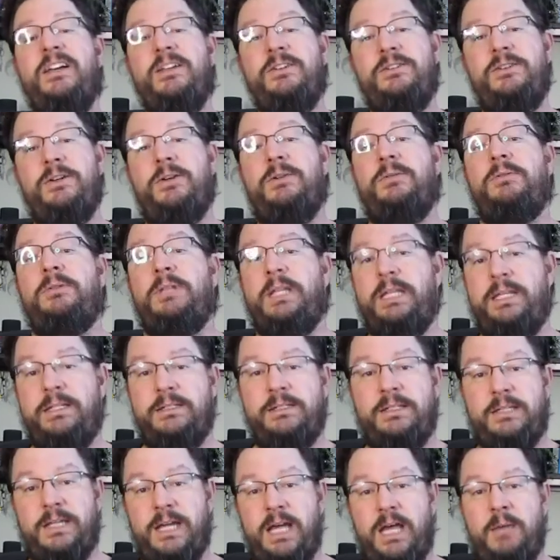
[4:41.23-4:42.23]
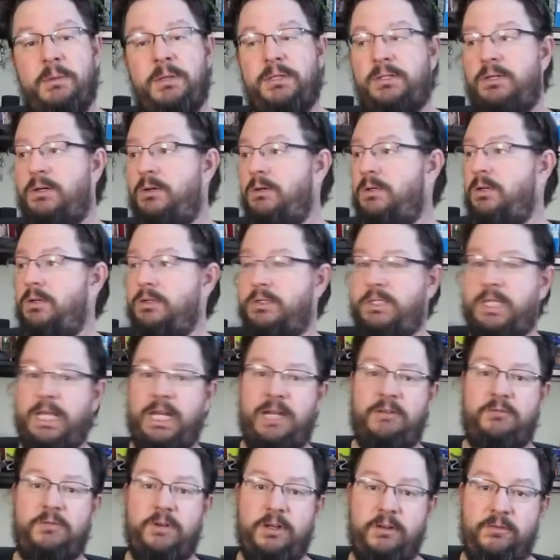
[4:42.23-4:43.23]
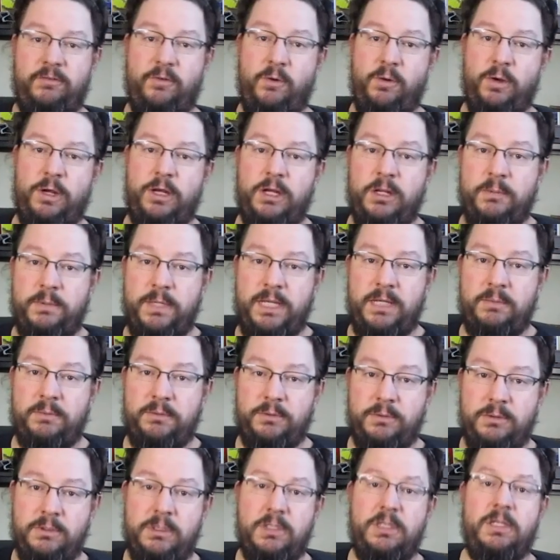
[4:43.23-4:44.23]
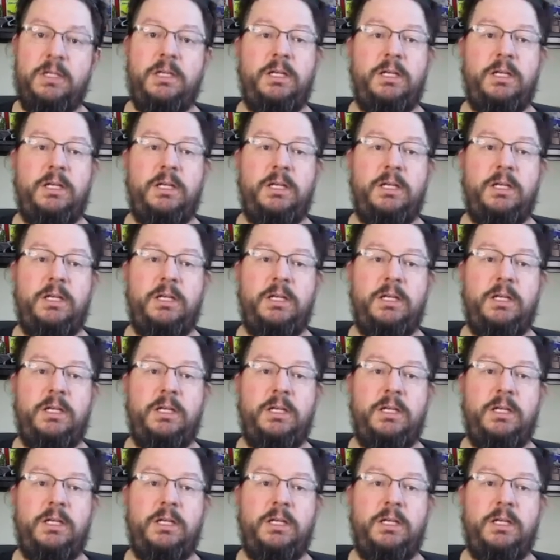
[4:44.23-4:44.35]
Don't, like as a comic, don't go stand in front of 400 people